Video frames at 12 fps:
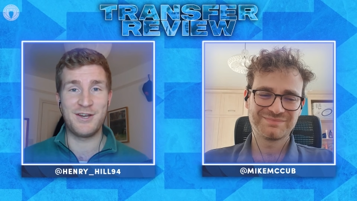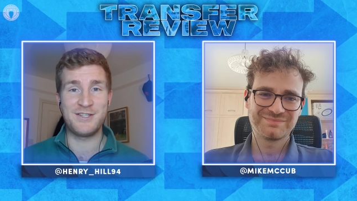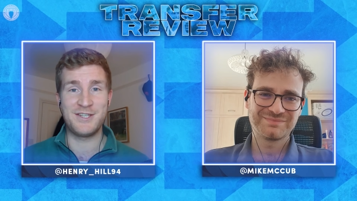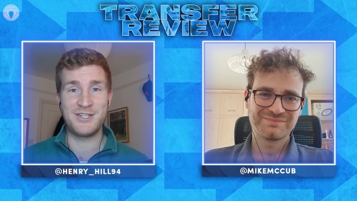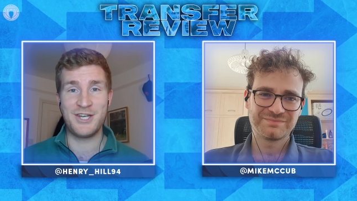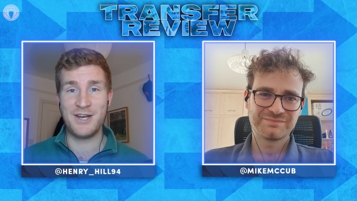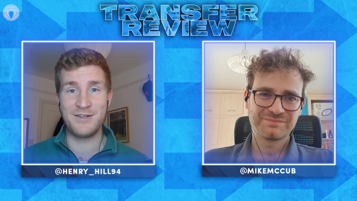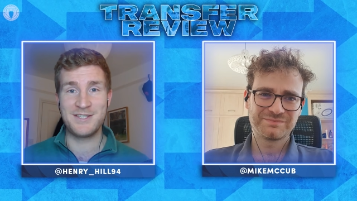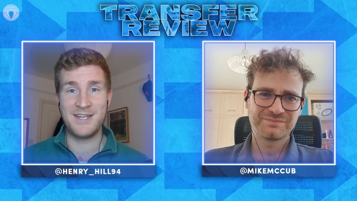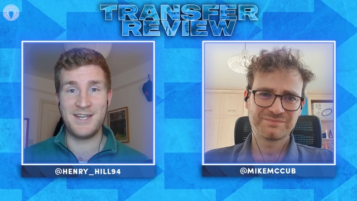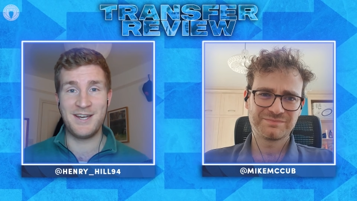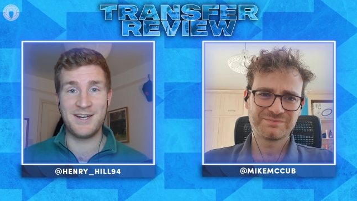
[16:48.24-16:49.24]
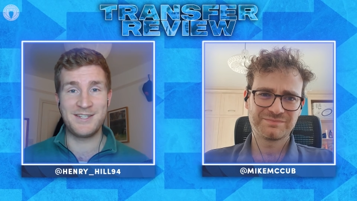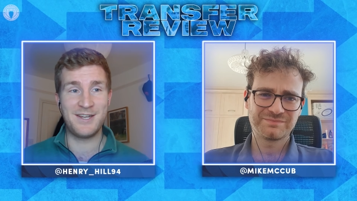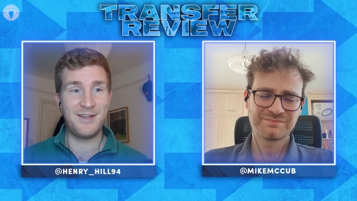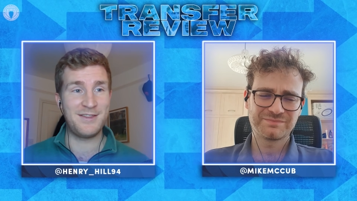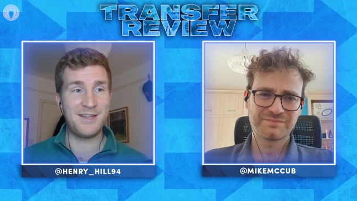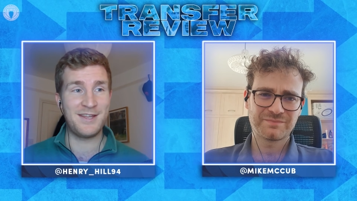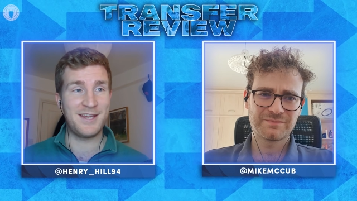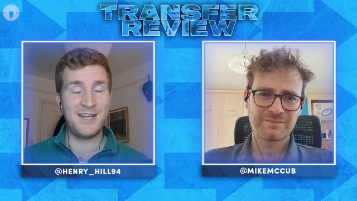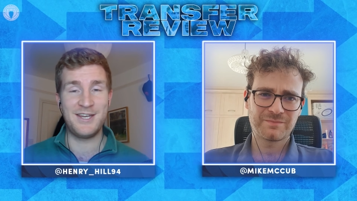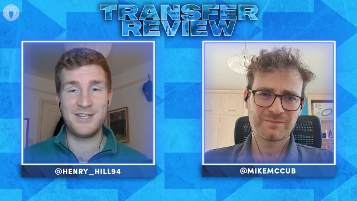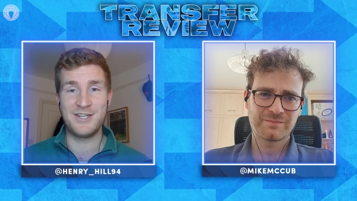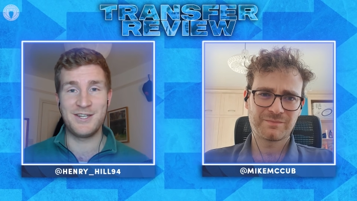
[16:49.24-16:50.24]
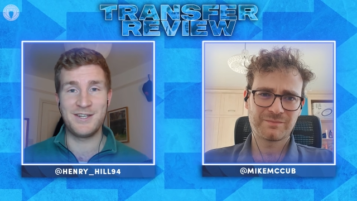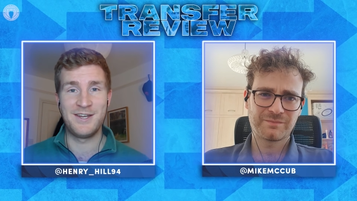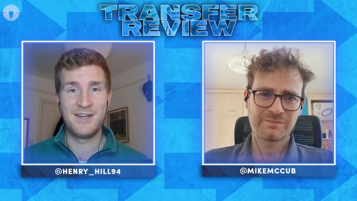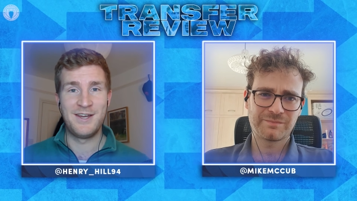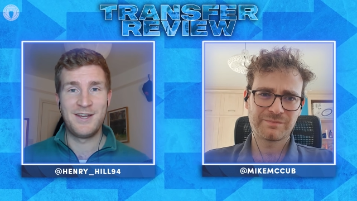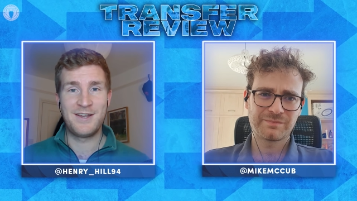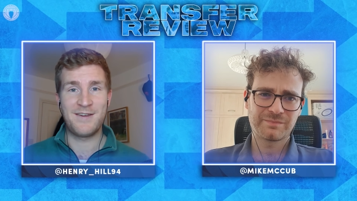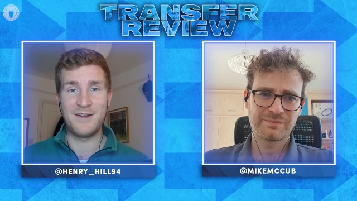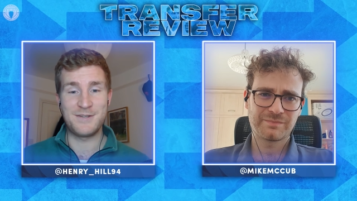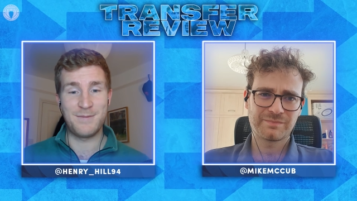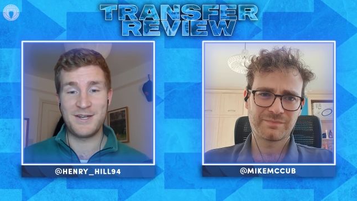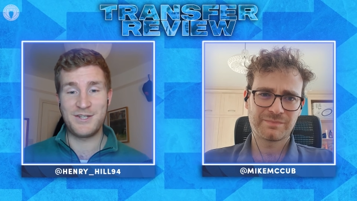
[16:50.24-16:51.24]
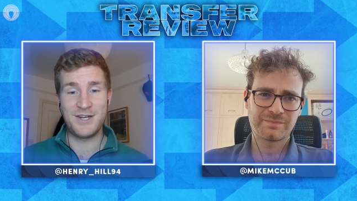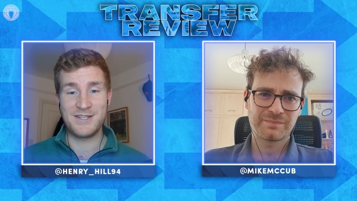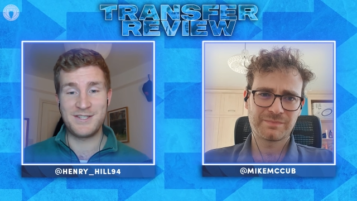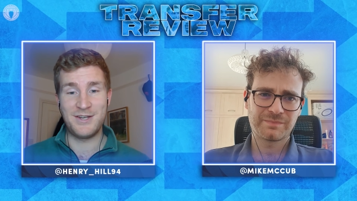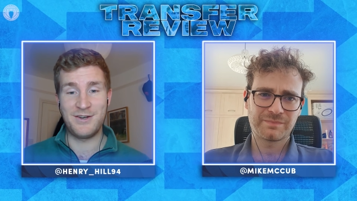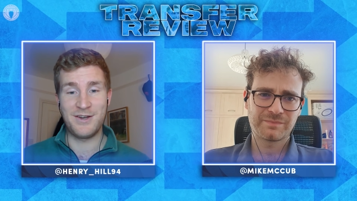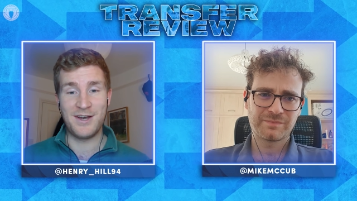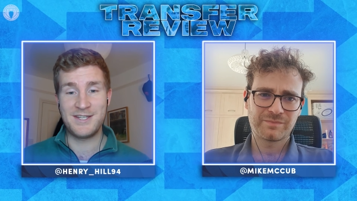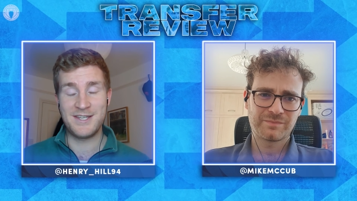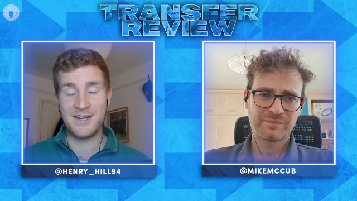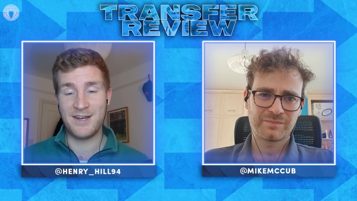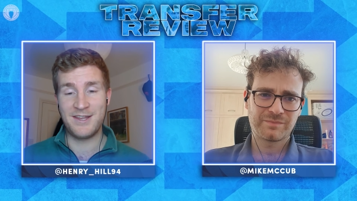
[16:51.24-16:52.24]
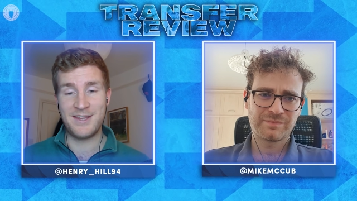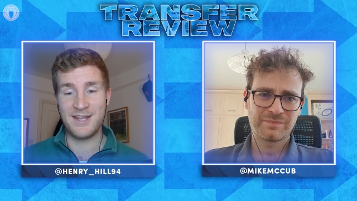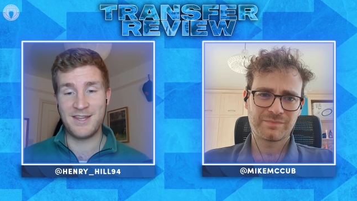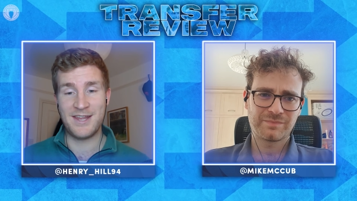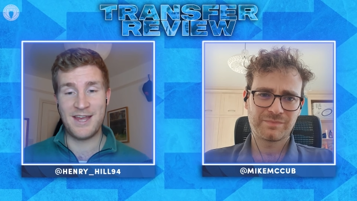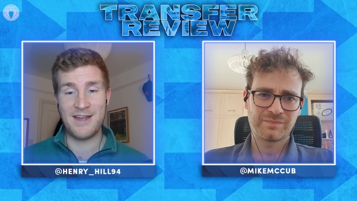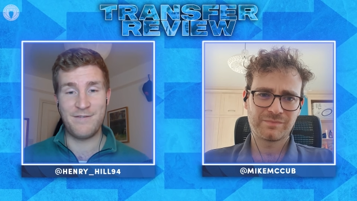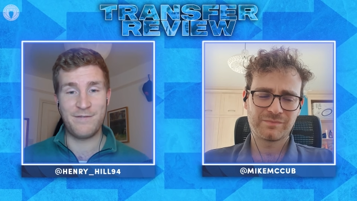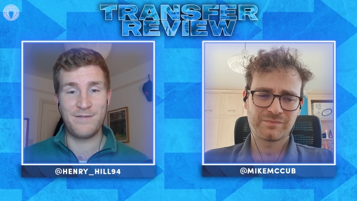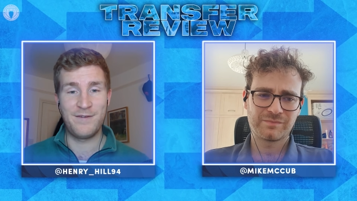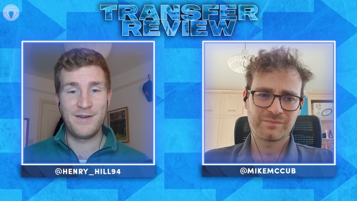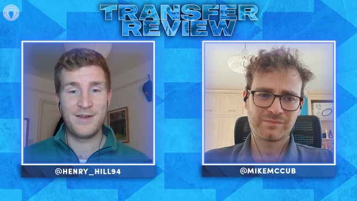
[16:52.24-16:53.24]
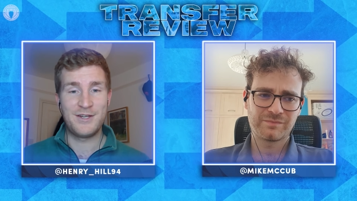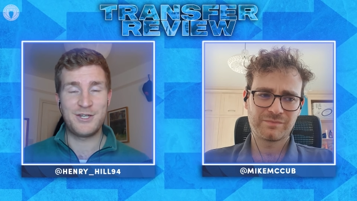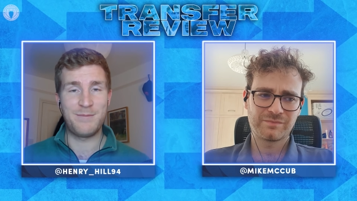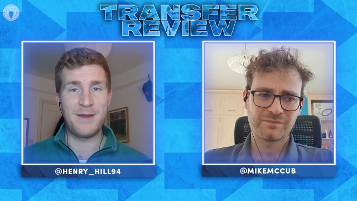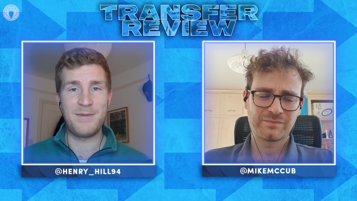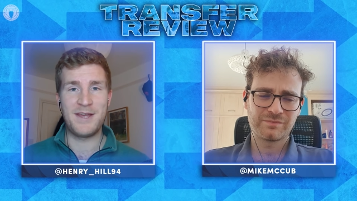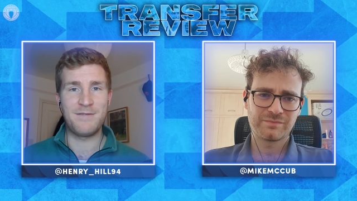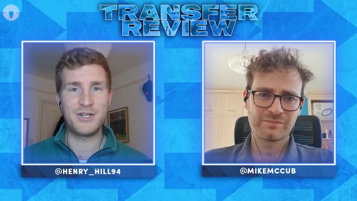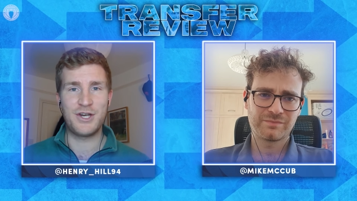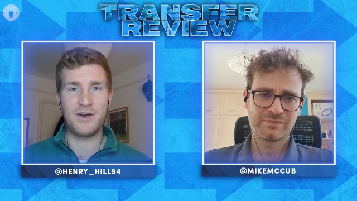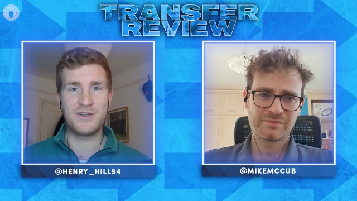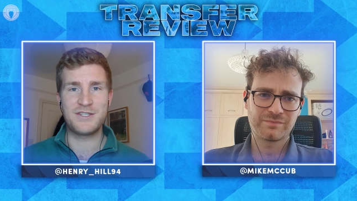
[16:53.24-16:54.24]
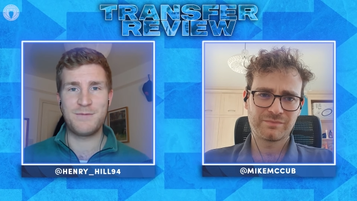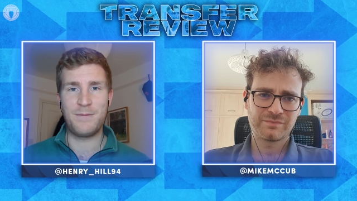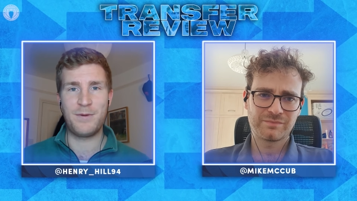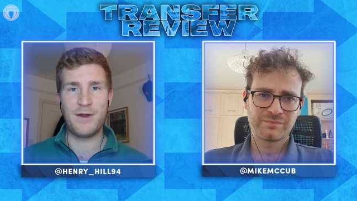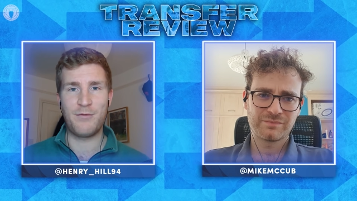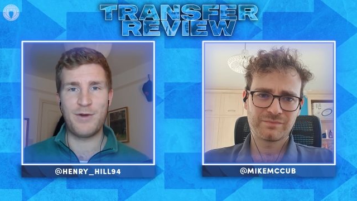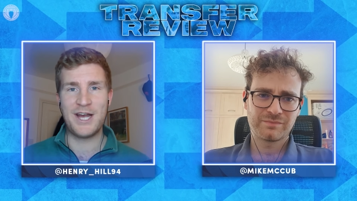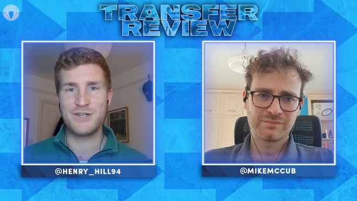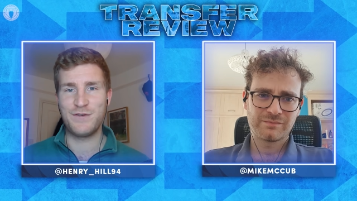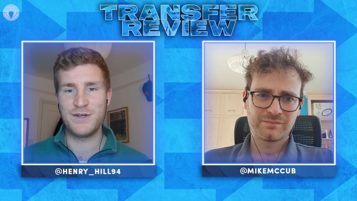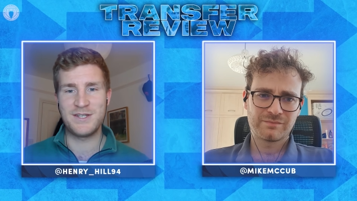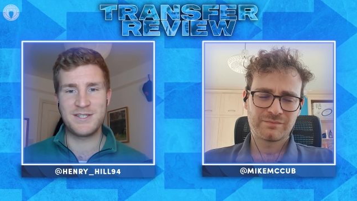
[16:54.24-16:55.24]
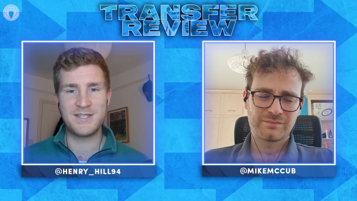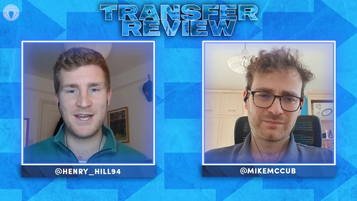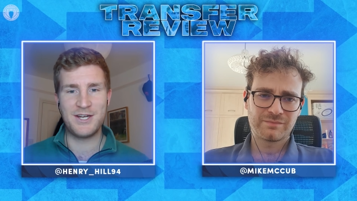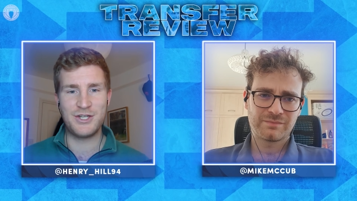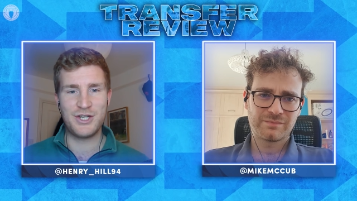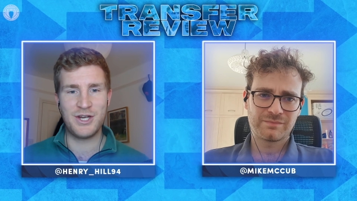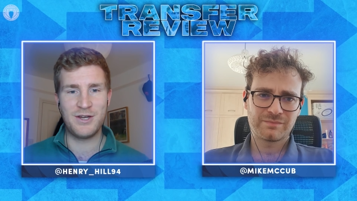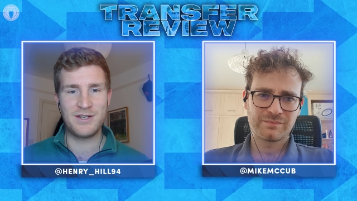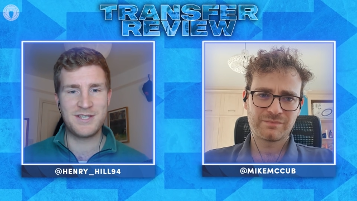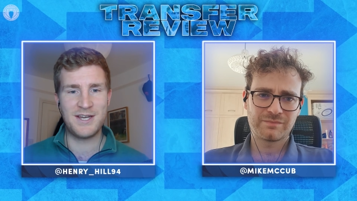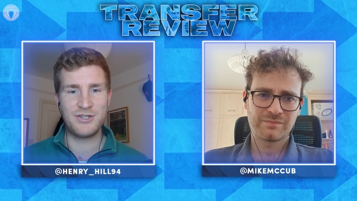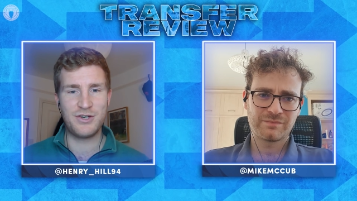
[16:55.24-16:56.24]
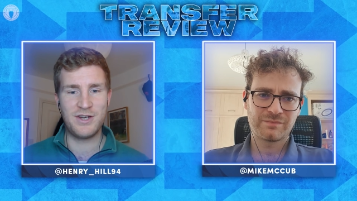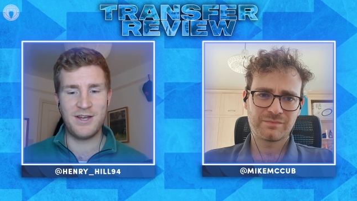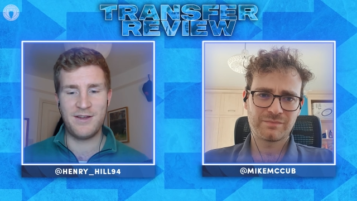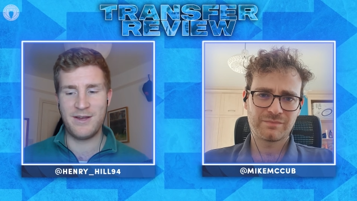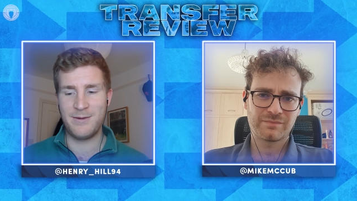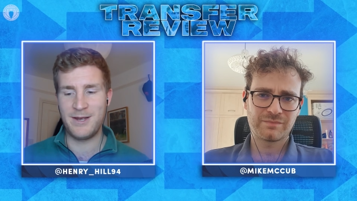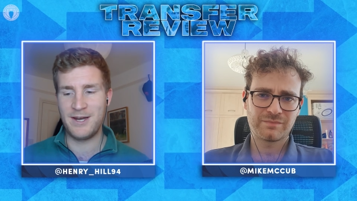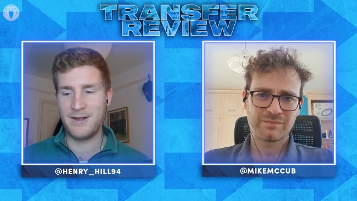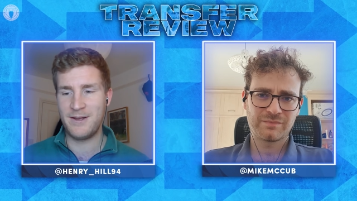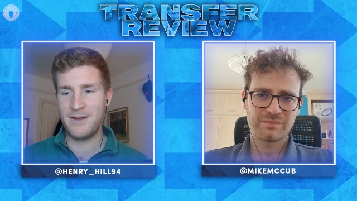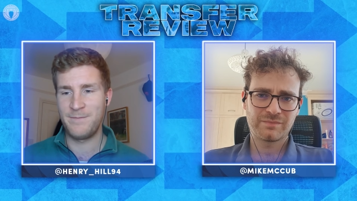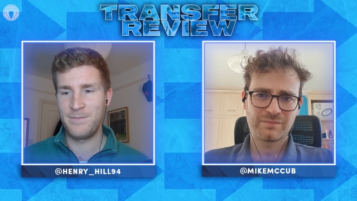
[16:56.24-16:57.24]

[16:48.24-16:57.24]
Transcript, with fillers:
Speaker 1: go to Chelsea. I don't think that he should go to Manchester United. I think they've should maybe give a chance to people like Rashford and Sancho, etc. I mean,